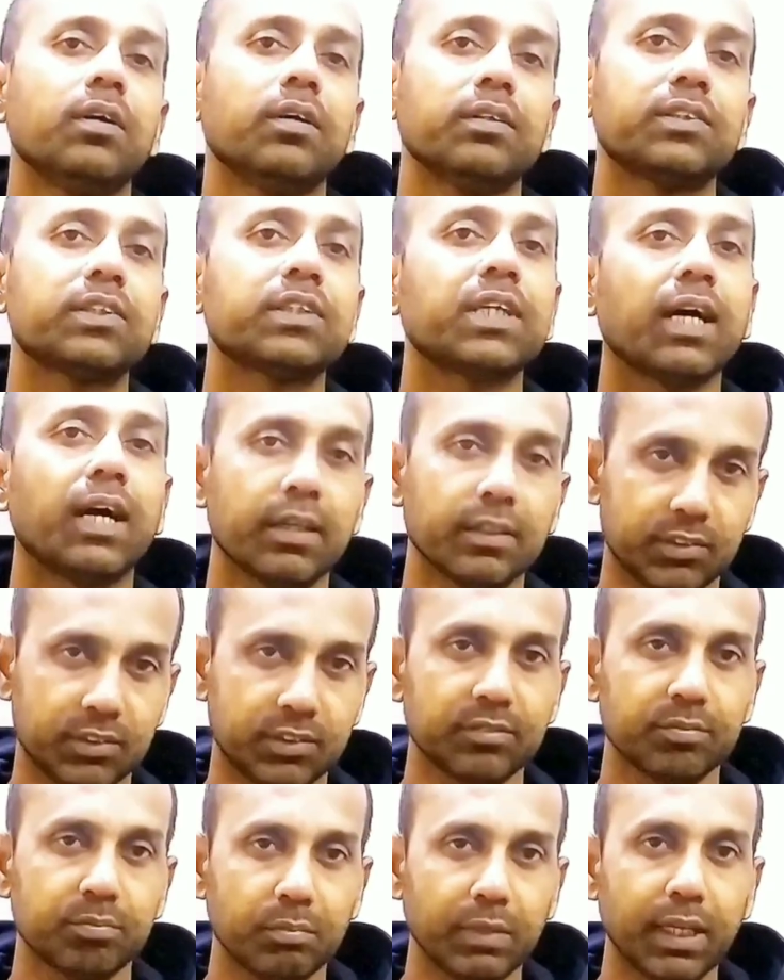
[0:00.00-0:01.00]
starch
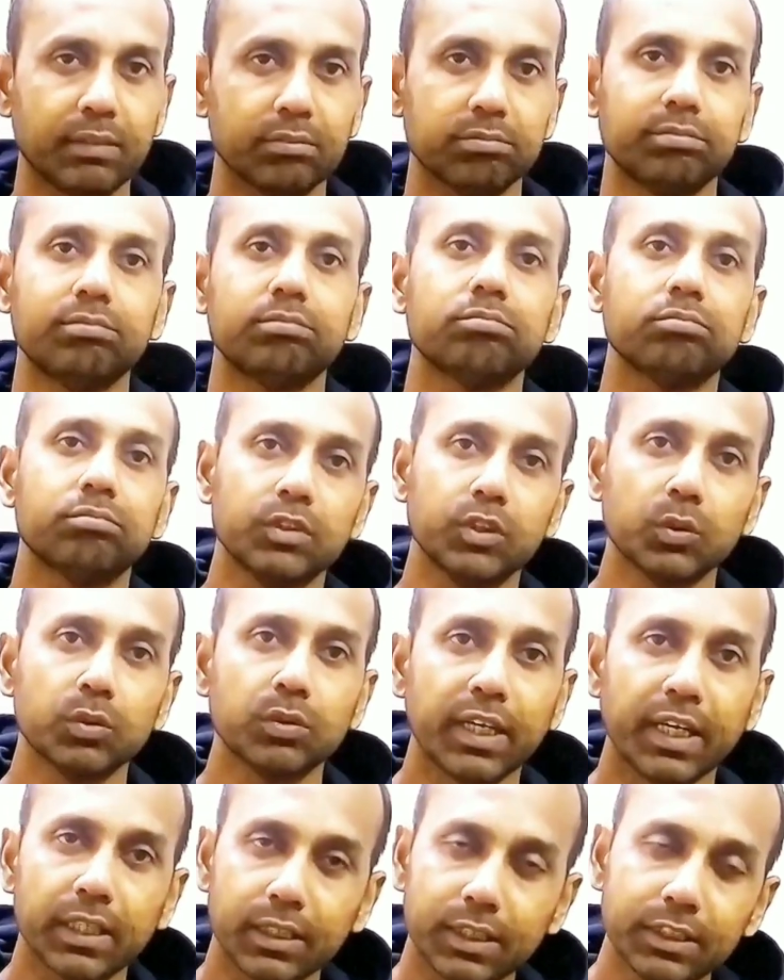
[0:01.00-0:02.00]

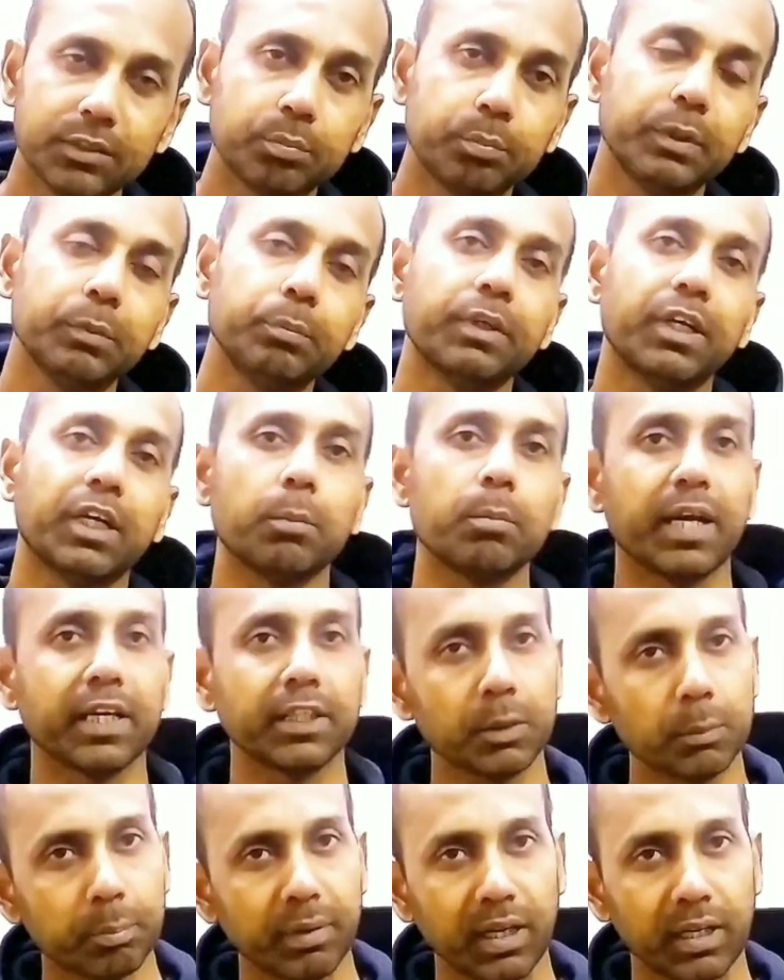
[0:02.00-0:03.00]
that is prepared by
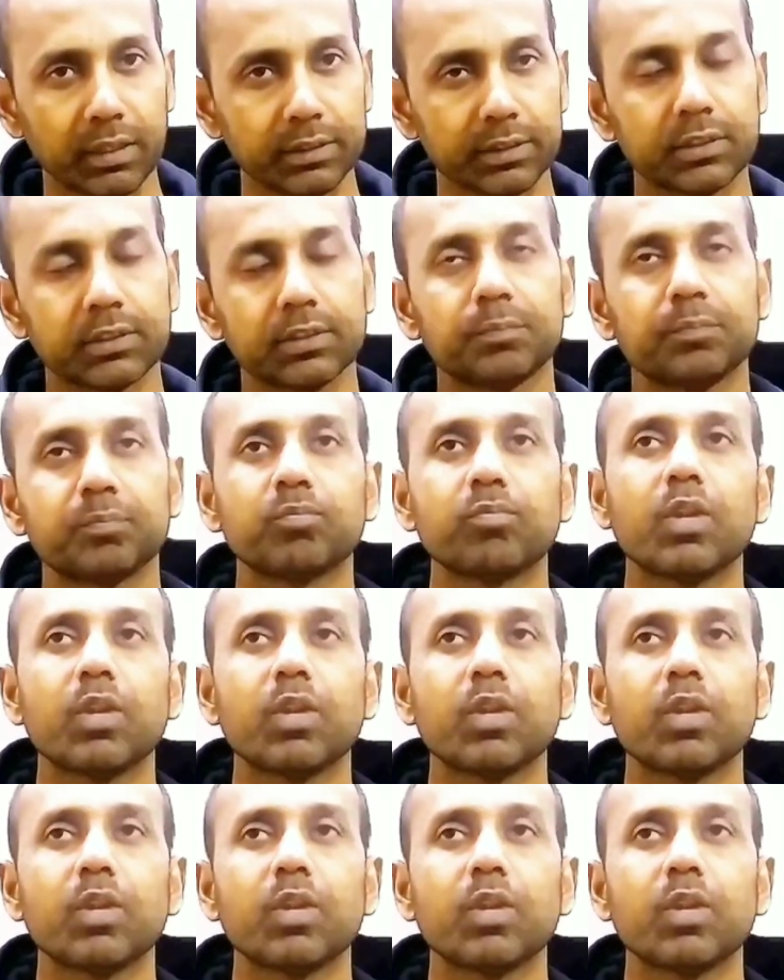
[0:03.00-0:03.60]
the plants.